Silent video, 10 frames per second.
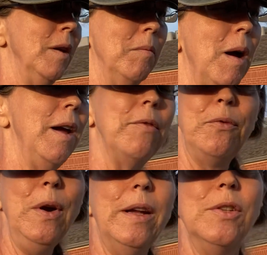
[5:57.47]
I have
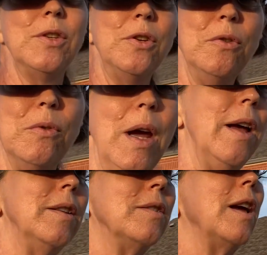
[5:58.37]
friends who
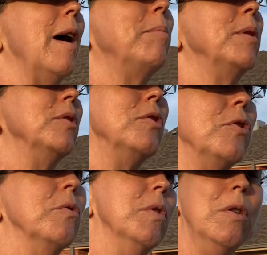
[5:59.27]
had this happen
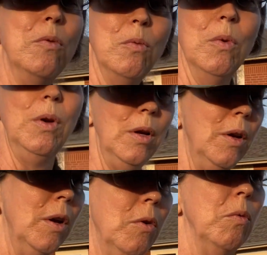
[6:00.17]
to
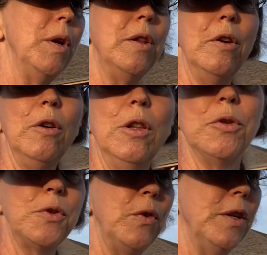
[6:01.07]
one of their
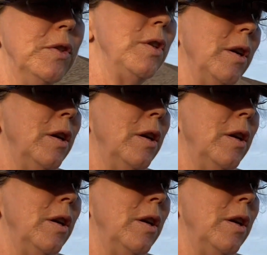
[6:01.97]
close friends,